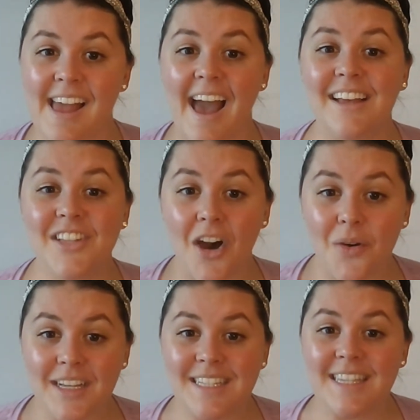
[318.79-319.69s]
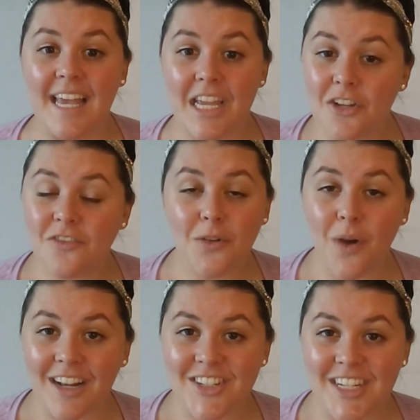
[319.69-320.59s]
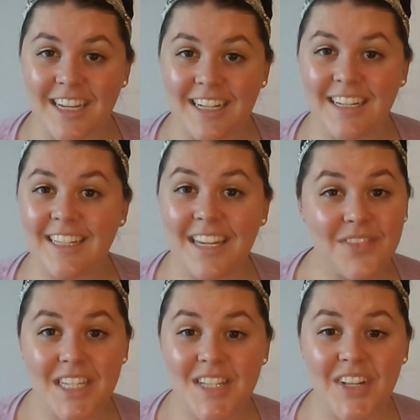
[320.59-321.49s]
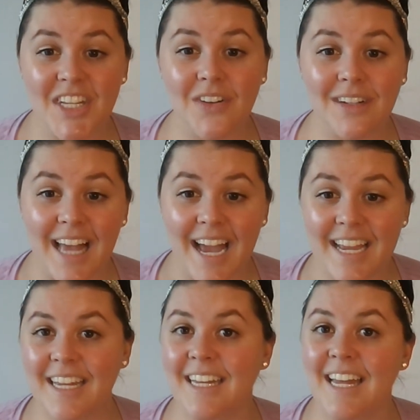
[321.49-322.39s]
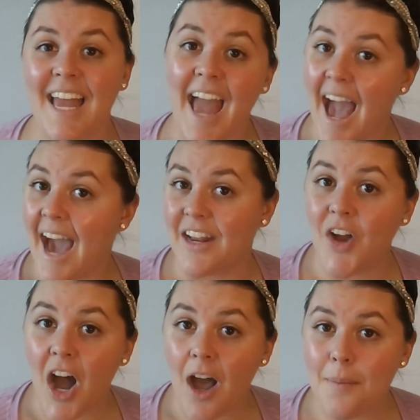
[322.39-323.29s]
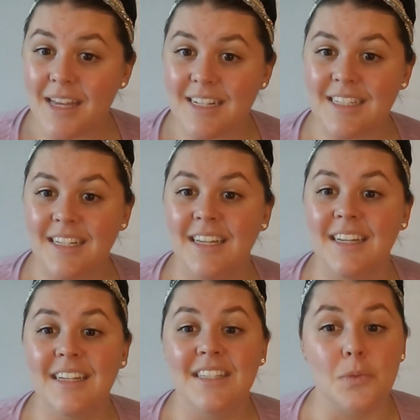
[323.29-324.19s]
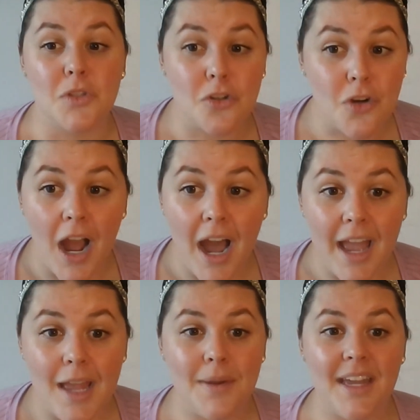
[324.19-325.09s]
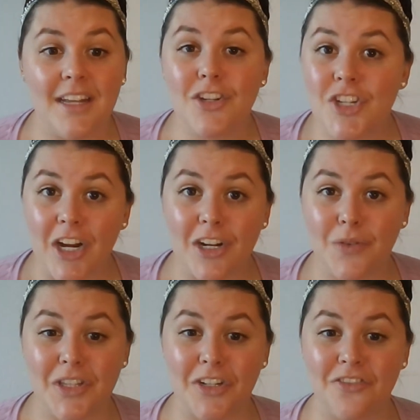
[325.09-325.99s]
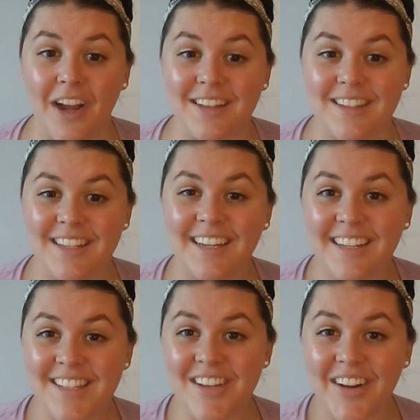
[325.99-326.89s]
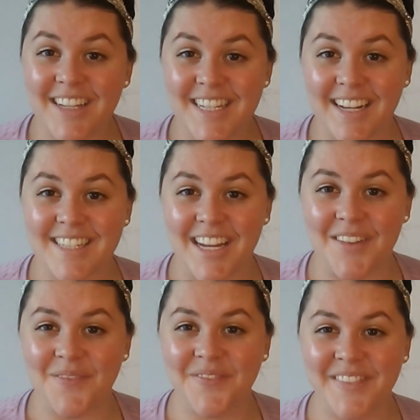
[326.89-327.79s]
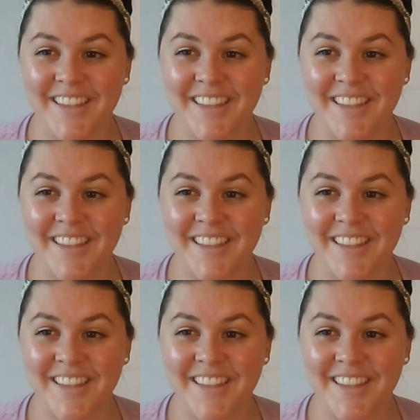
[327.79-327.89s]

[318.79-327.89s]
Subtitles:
As always, thank you for watching. Give this video a like, add a comment, subscribe, and share it with your friends. See you guys next time.